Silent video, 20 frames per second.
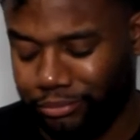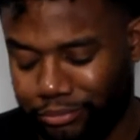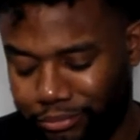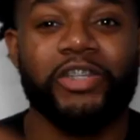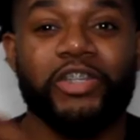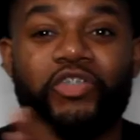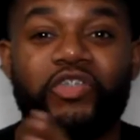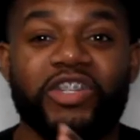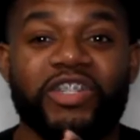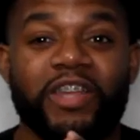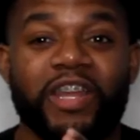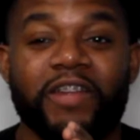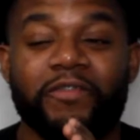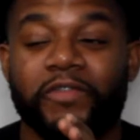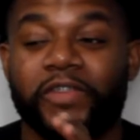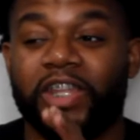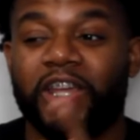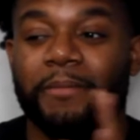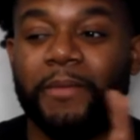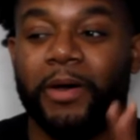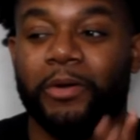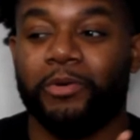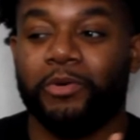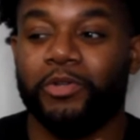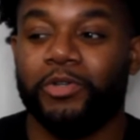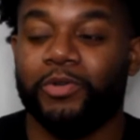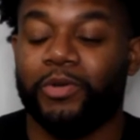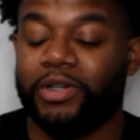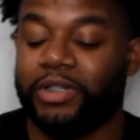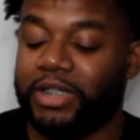He's addressed everything about
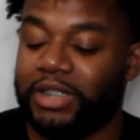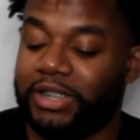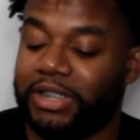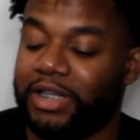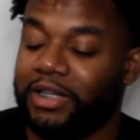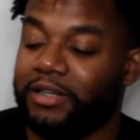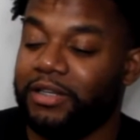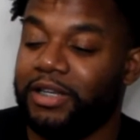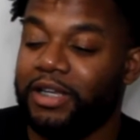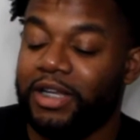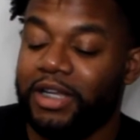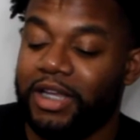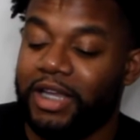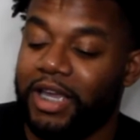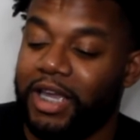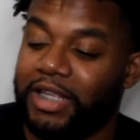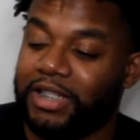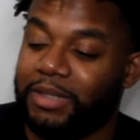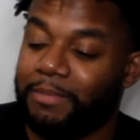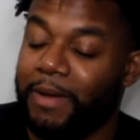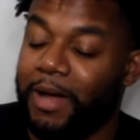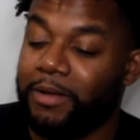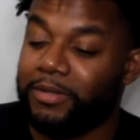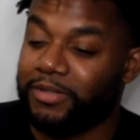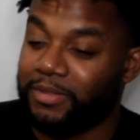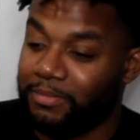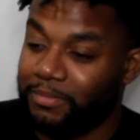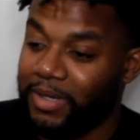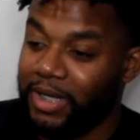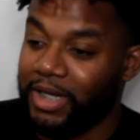New York. He said it's about
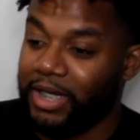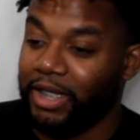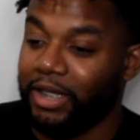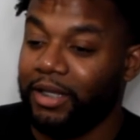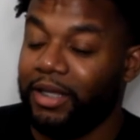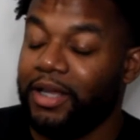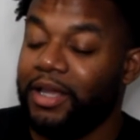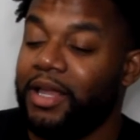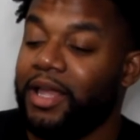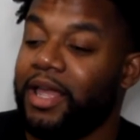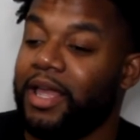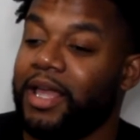some money,